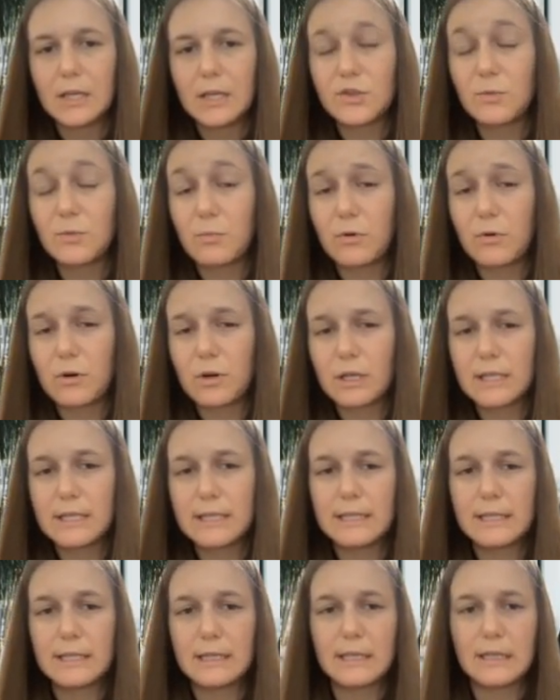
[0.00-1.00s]

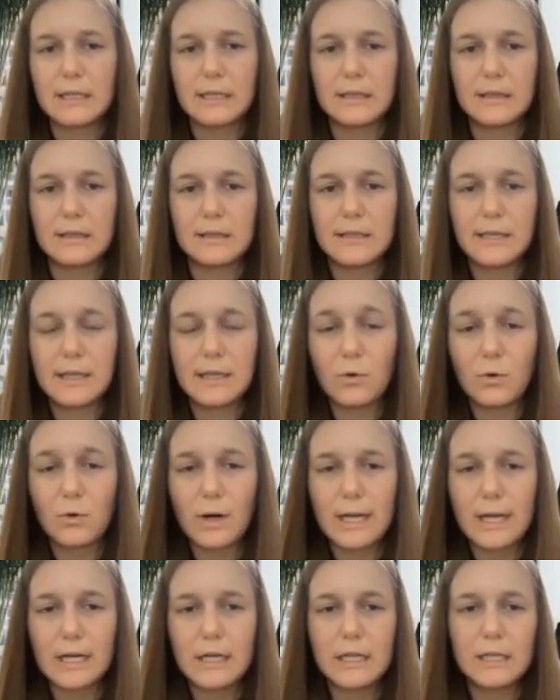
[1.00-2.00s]
supports uh,
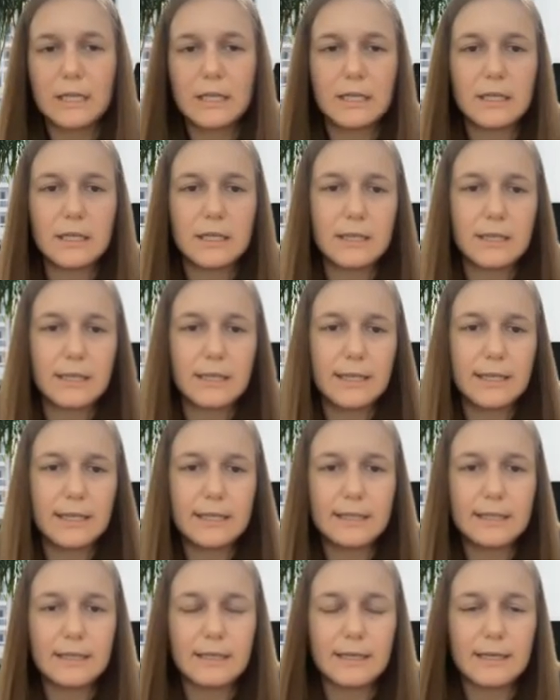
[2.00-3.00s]
SQL uh,
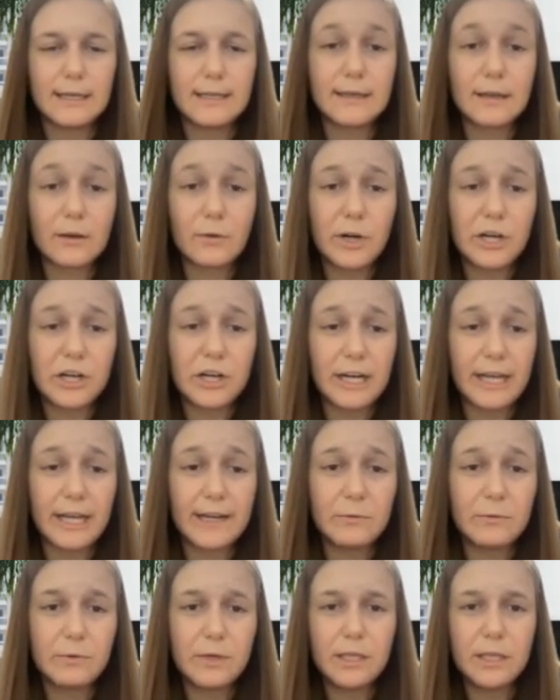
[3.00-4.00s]
as, as a query
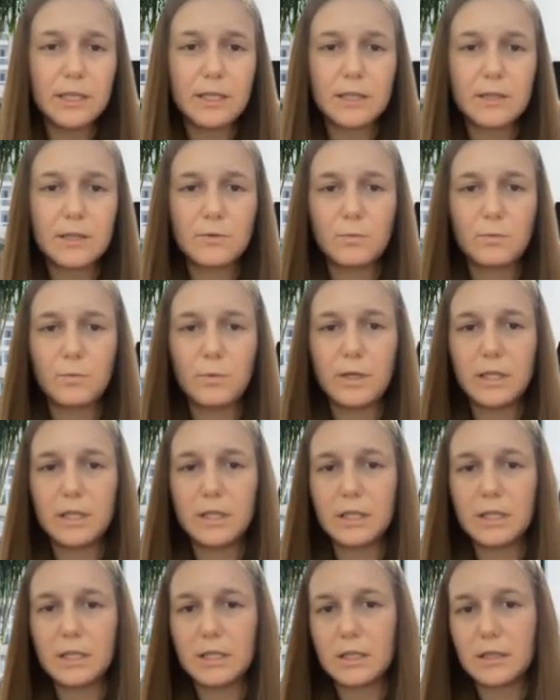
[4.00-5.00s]
language,
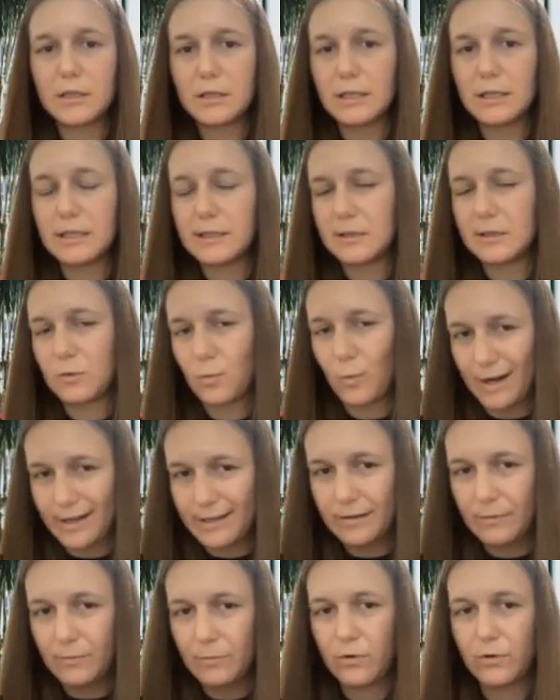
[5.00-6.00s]
which is
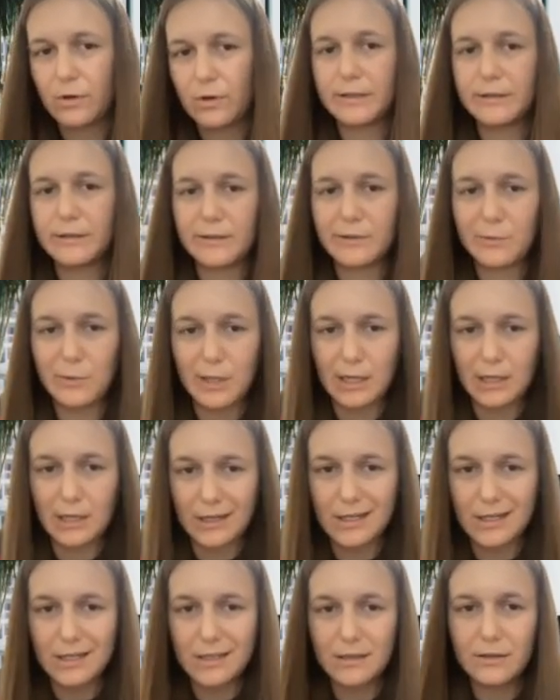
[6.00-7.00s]
quite important. We
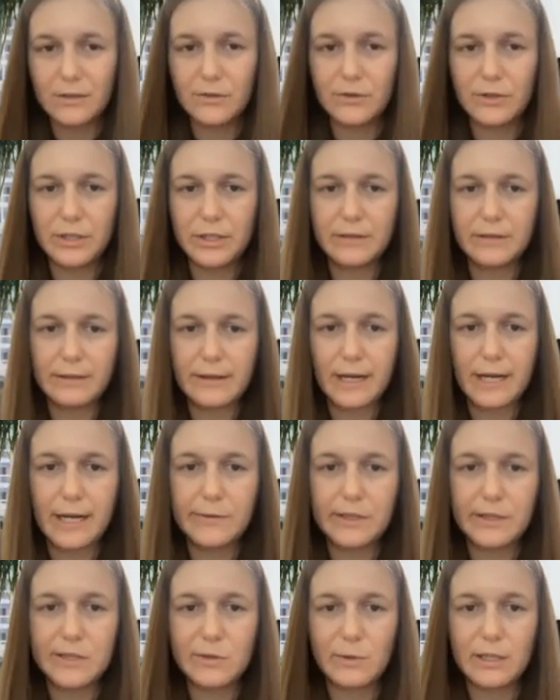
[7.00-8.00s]
learned during the
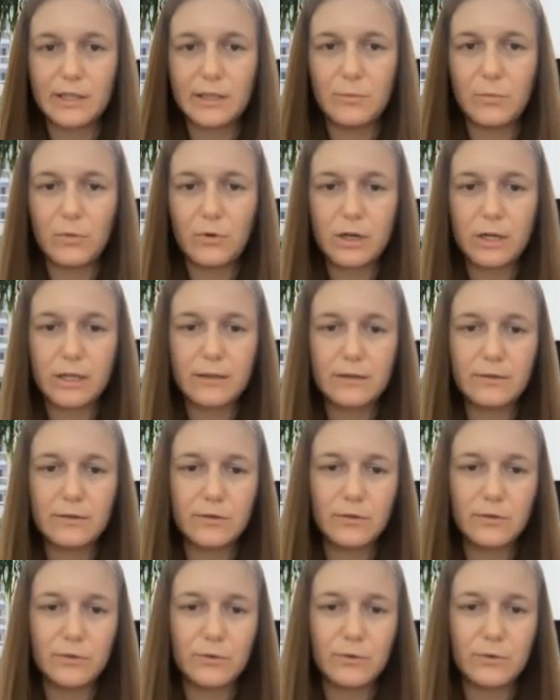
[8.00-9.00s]
time it's quite
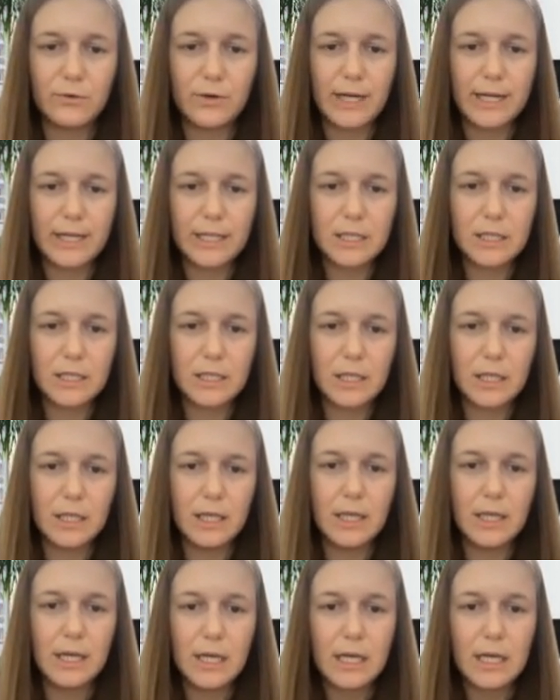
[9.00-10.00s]
important to
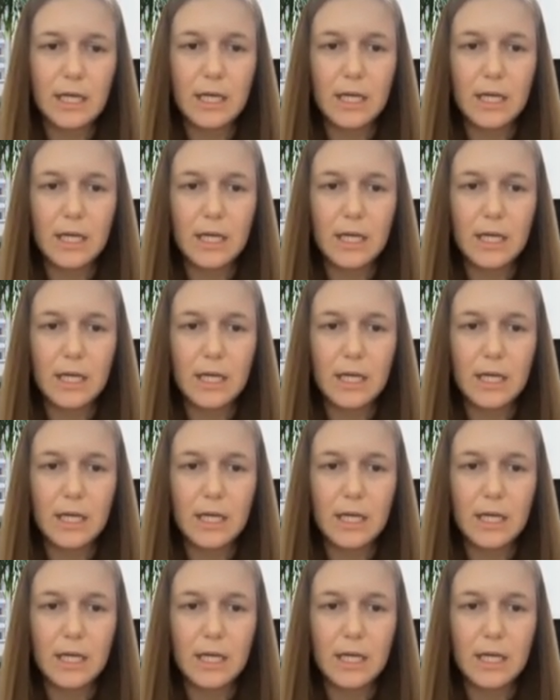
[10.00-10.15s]
actually